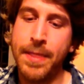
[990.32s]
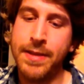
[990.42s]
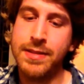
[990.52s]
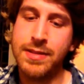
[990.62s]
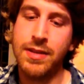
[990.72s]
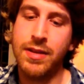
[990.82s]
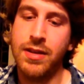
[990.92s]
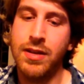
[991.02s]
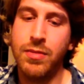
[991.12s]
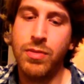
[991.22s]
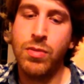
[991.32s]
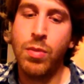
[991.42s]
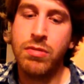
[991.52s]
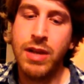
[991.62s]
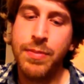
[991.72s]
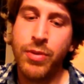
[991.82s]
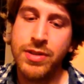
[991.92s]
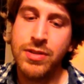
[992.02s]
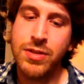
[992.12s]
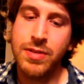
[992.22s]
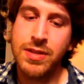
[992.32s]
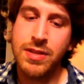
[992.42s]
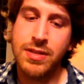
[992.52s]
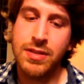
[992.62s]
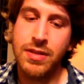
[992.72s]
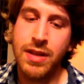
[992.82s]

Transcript: It's what we're really pointing to is